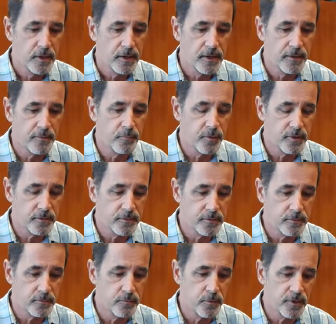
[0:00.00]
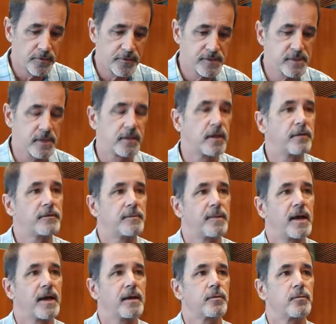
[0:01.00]
And one of the things I loved
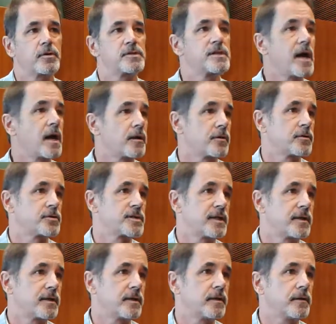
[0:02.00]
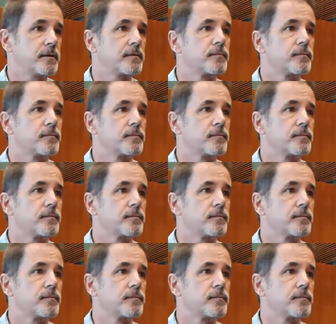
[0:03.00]
about it was not understanding it.